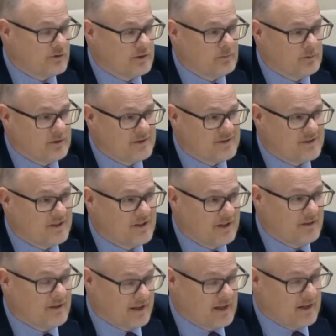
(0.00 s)
somebody who's
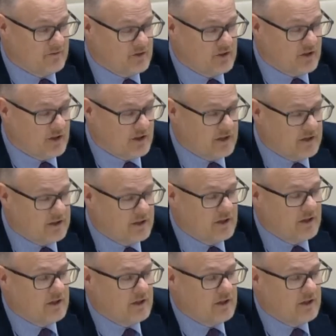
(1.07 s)
died, they have died,